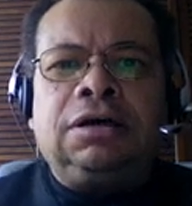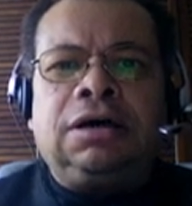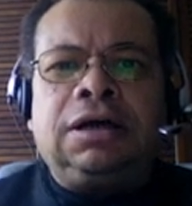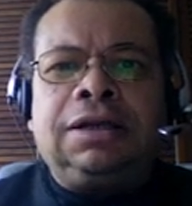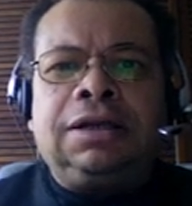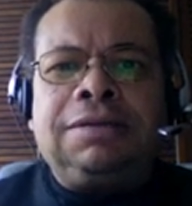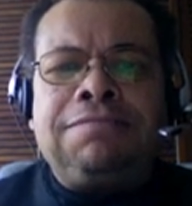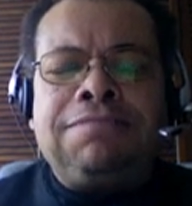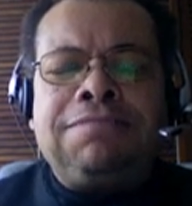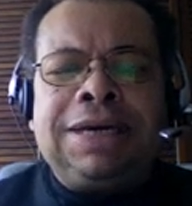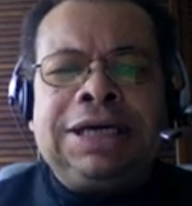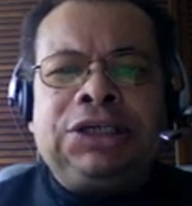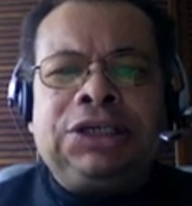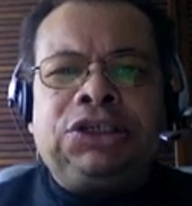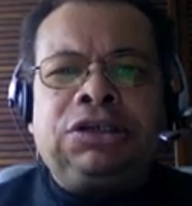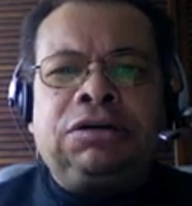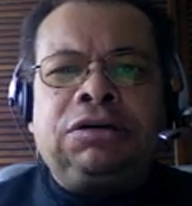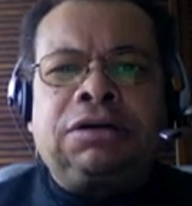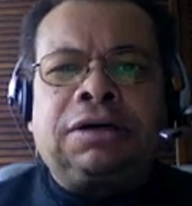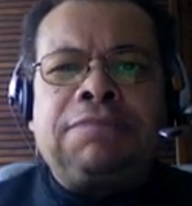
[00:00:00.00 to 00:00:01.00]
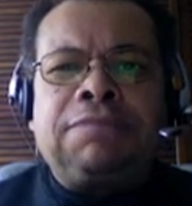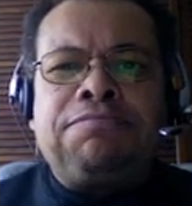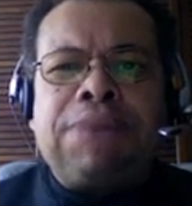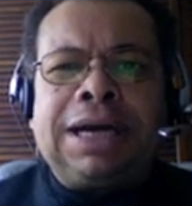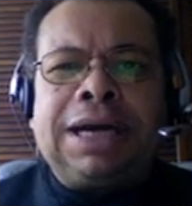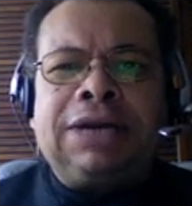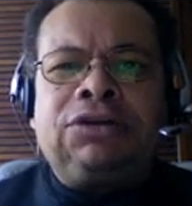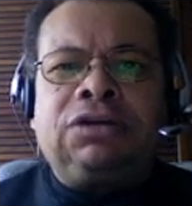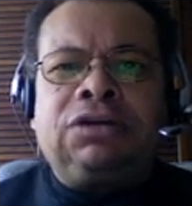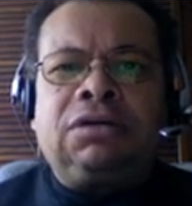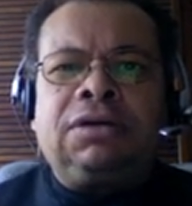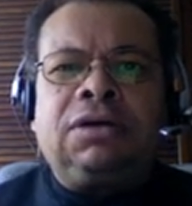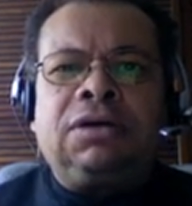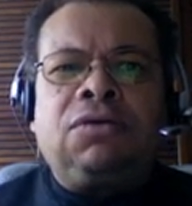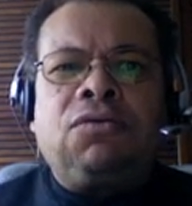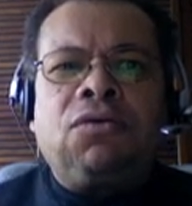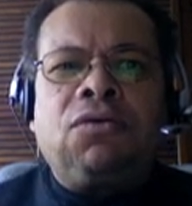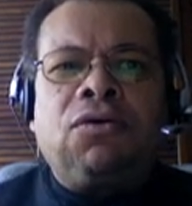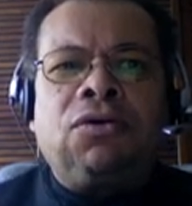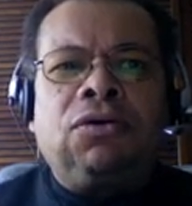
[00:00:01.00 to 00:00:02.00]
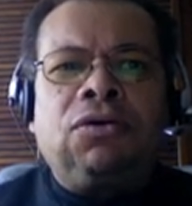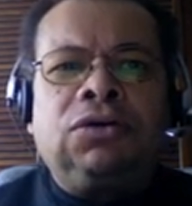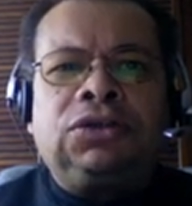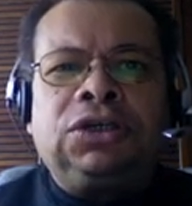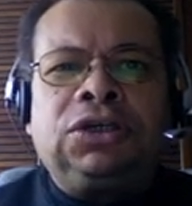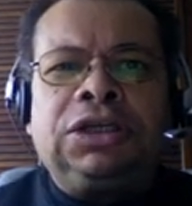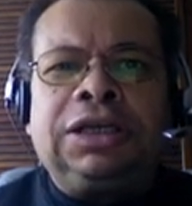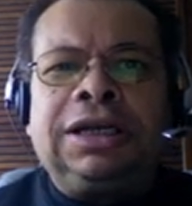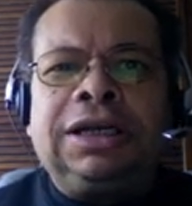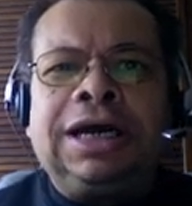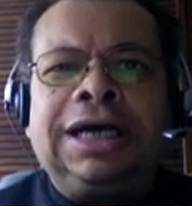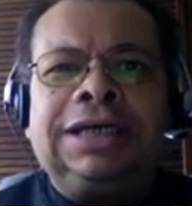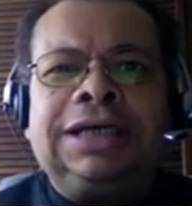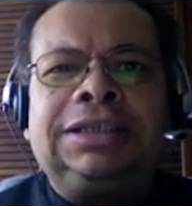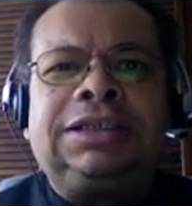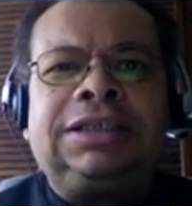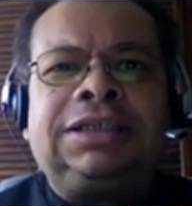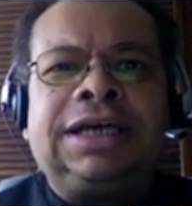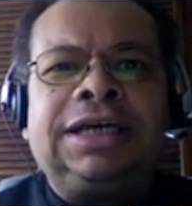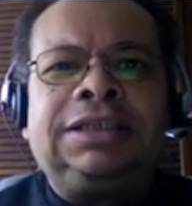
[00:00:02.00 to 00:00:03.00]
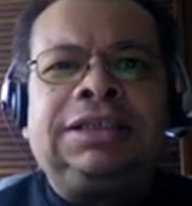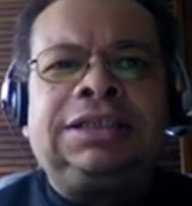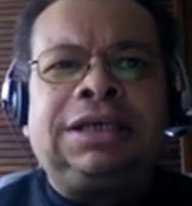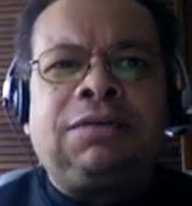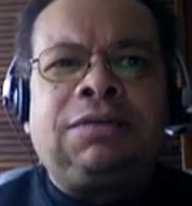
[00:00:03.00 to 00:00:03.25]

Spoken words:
the major competitor in the world to the United States,